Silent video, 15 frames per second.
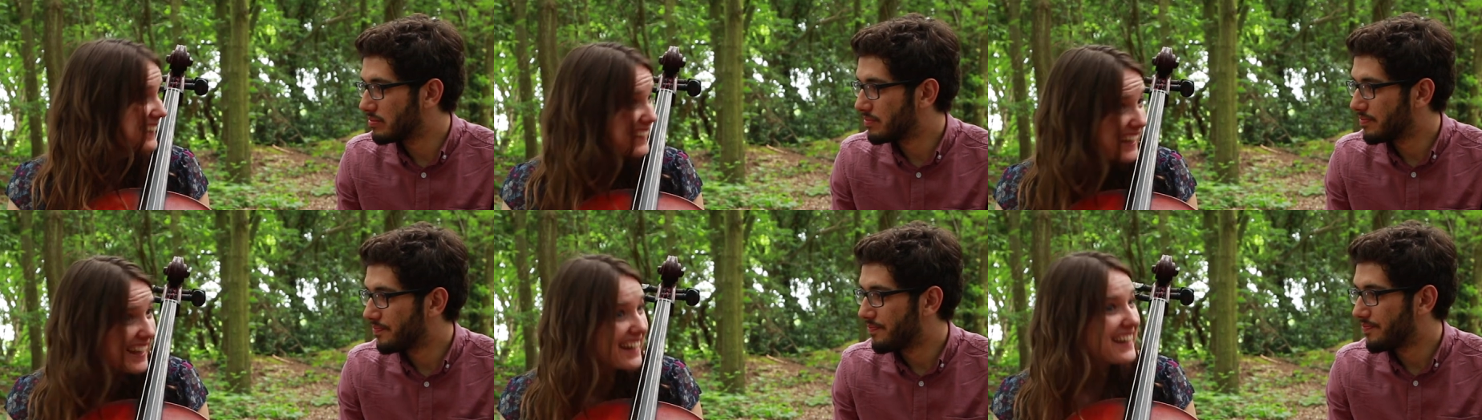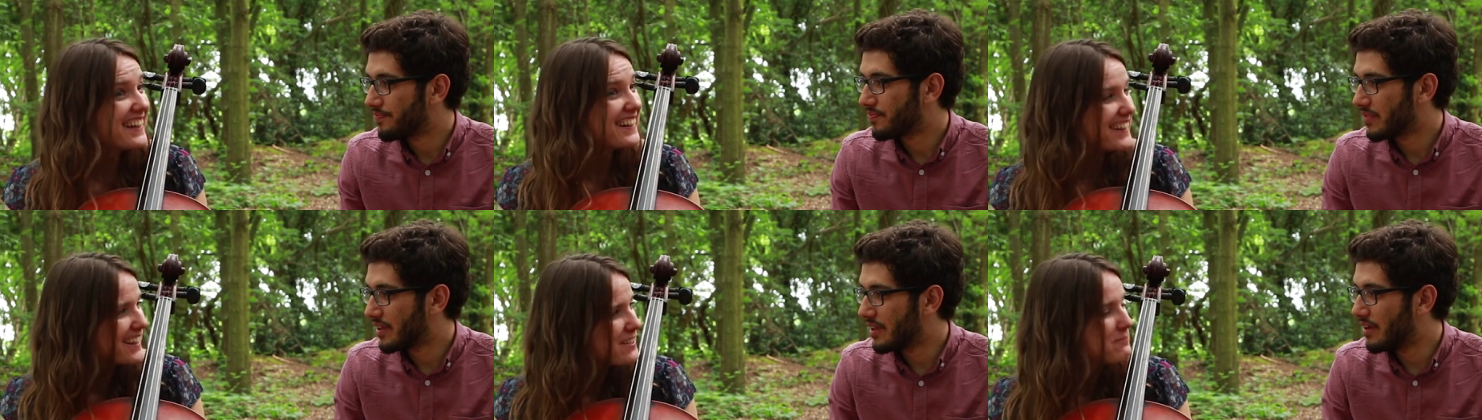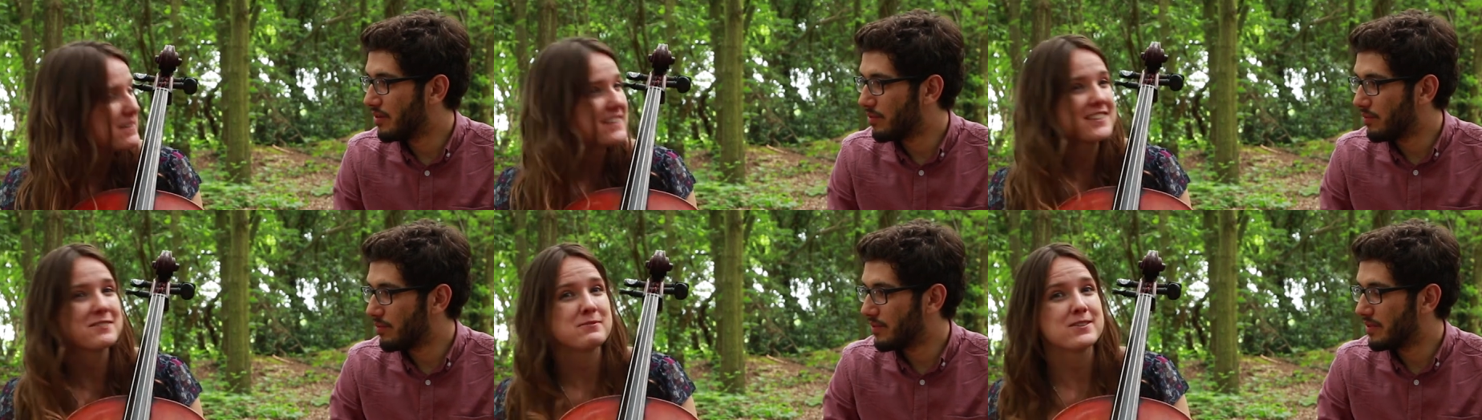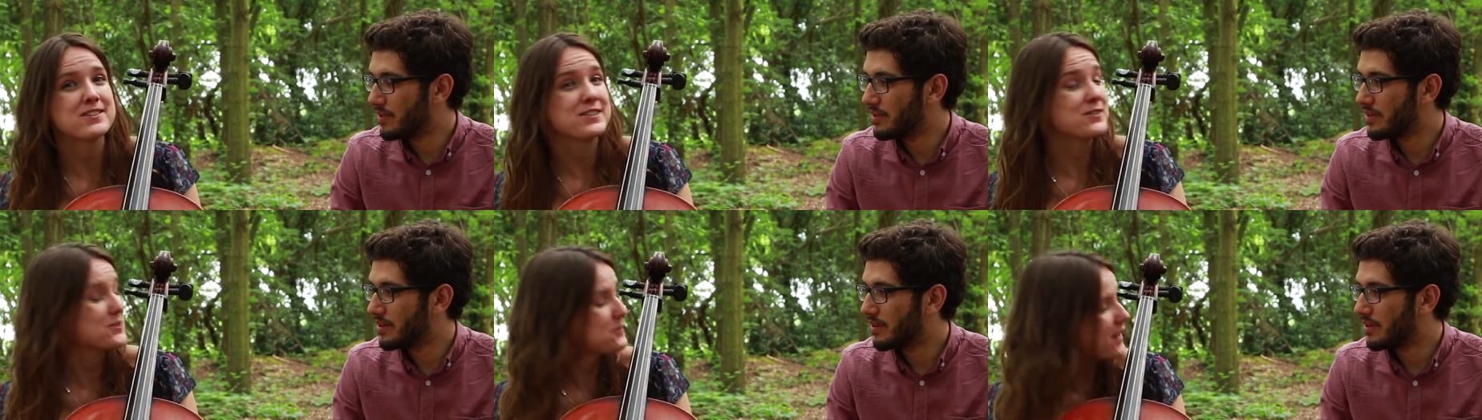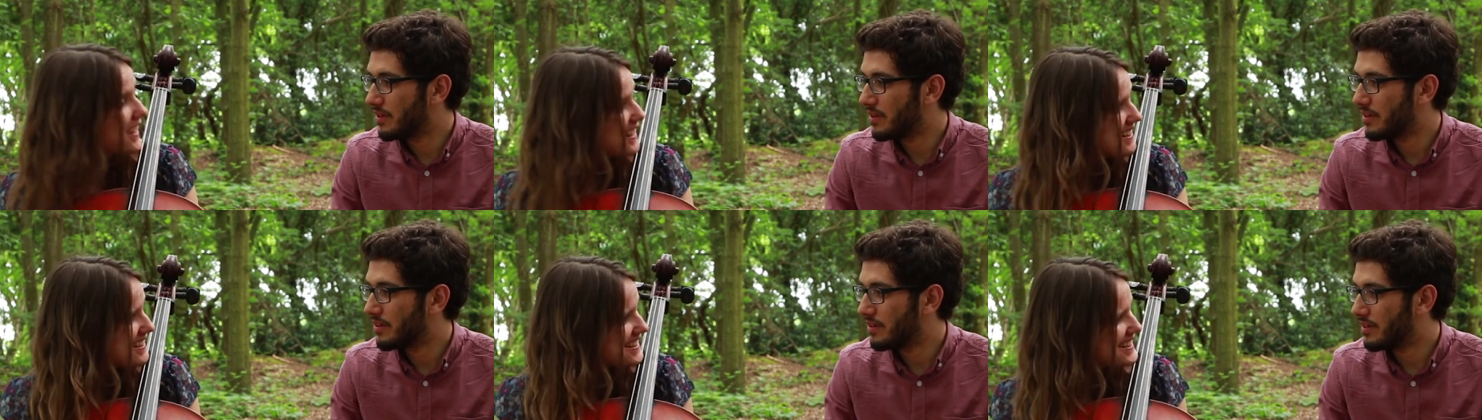Speaker 1: Yeah, I've been to Brazil
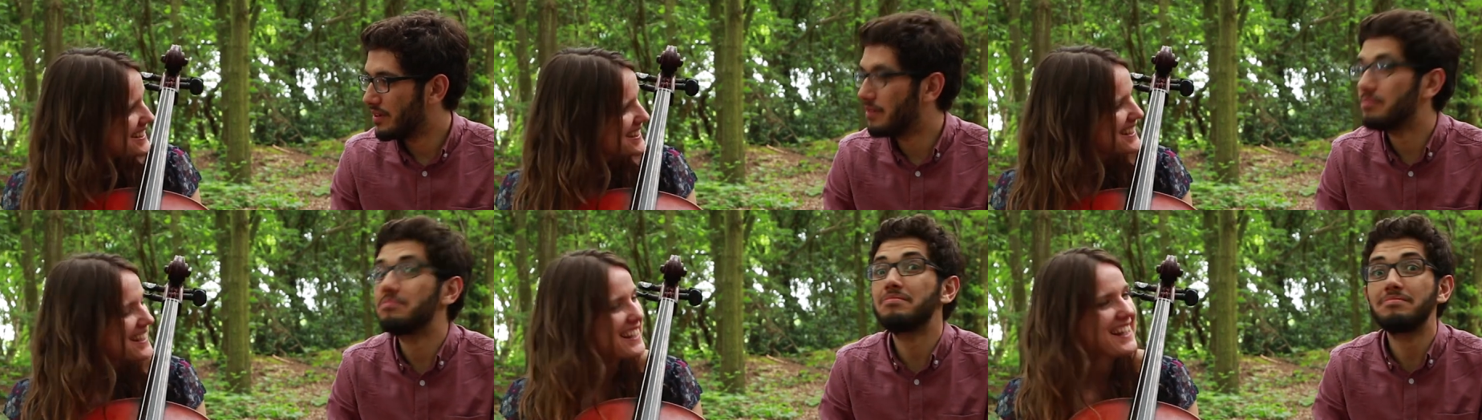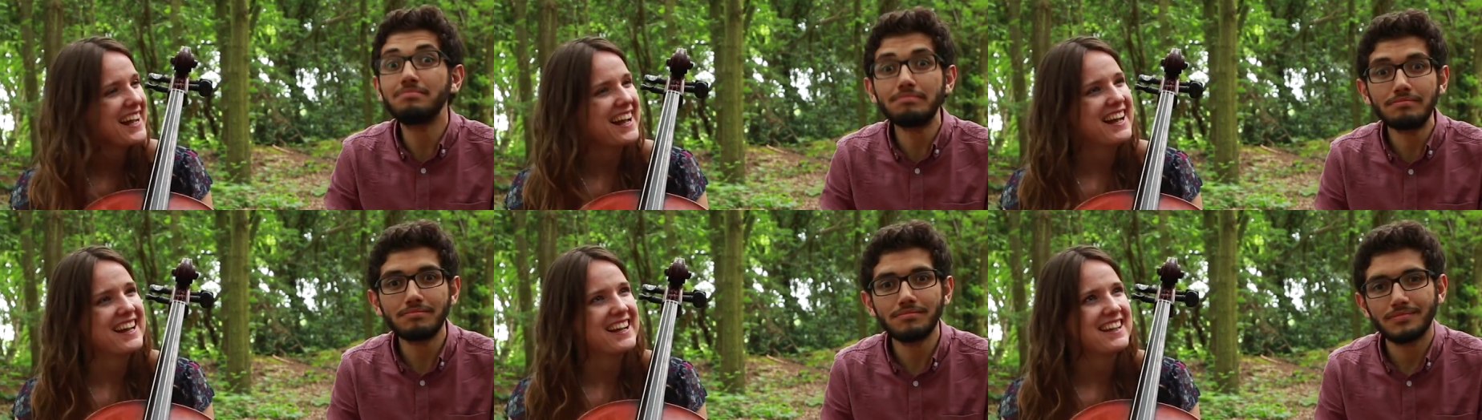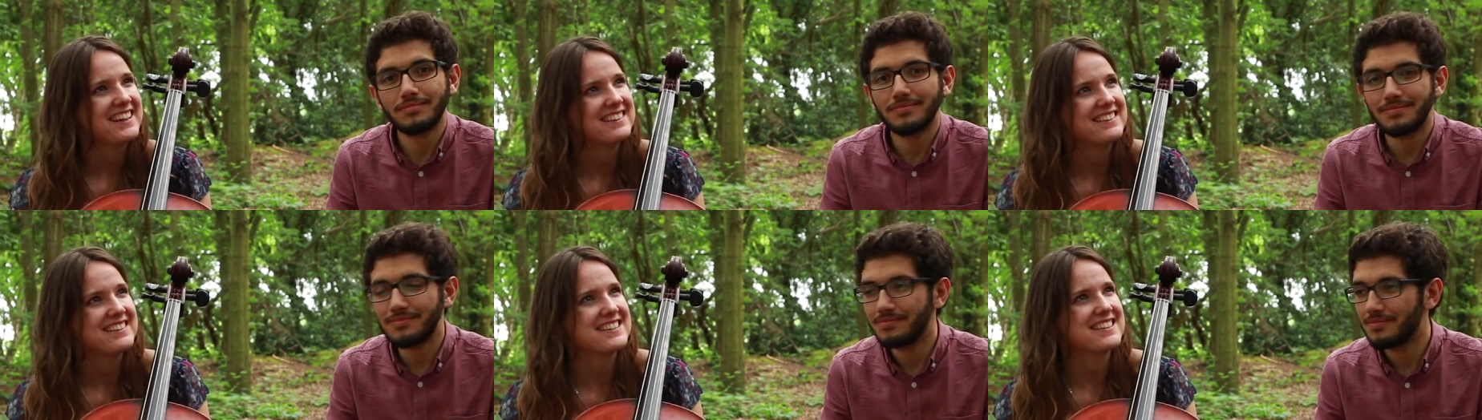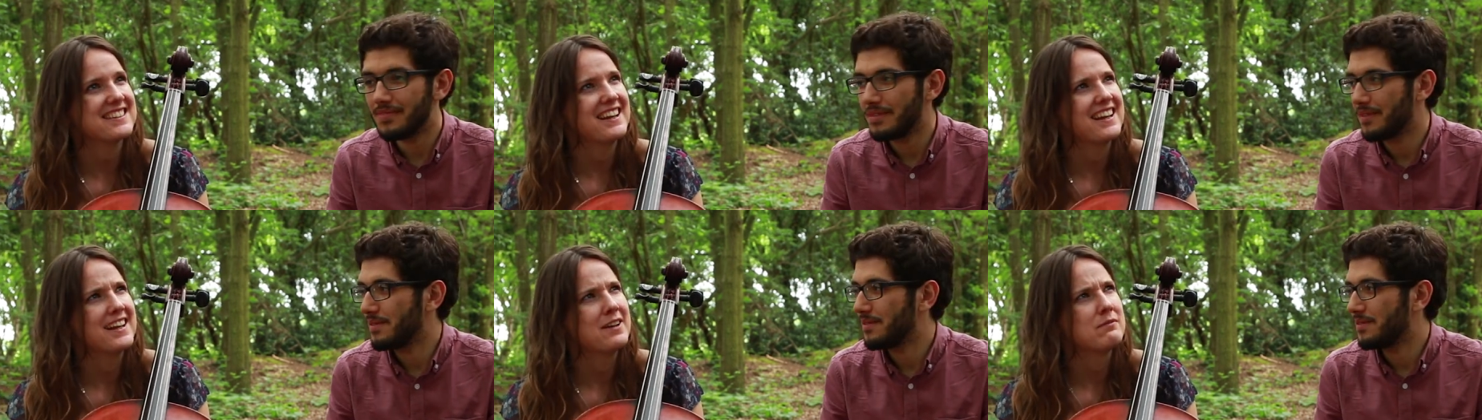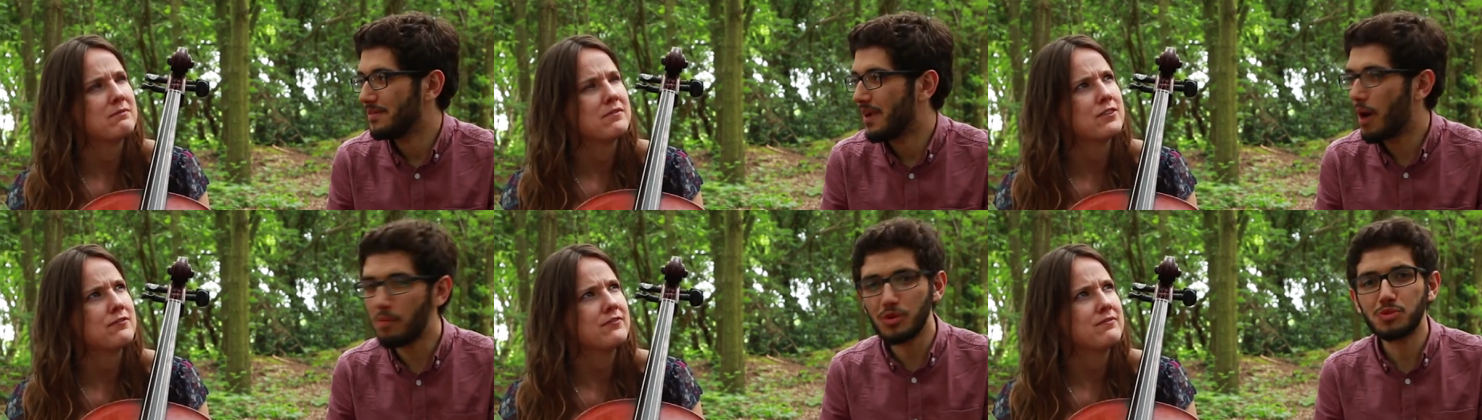twice and um,
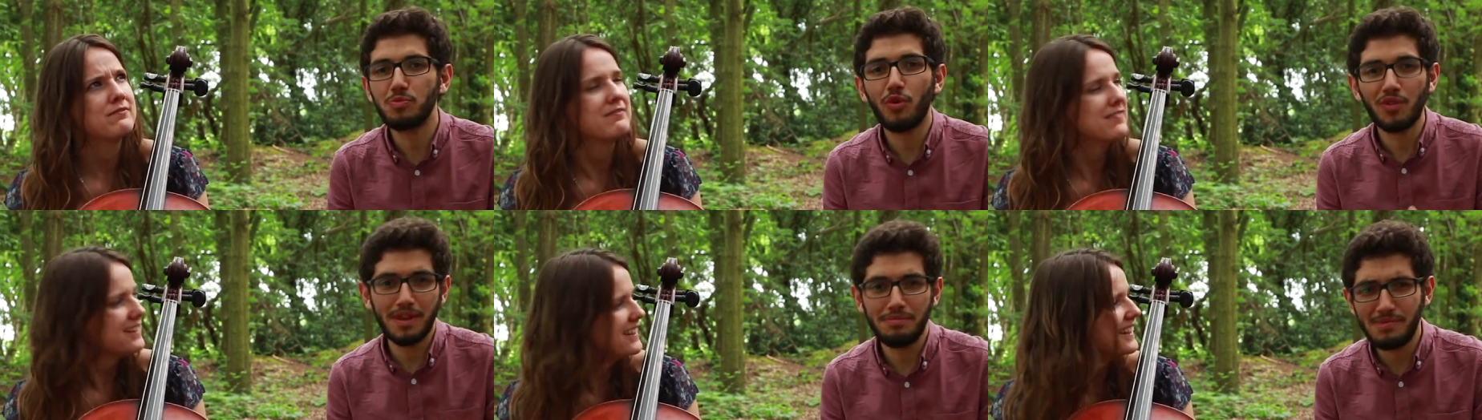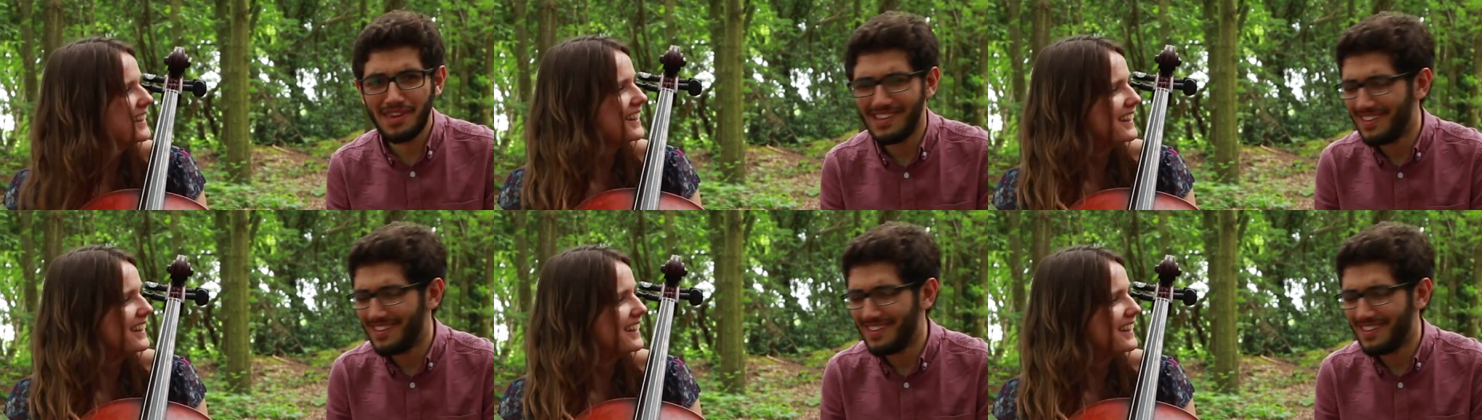
Speaker 2: almost more than me.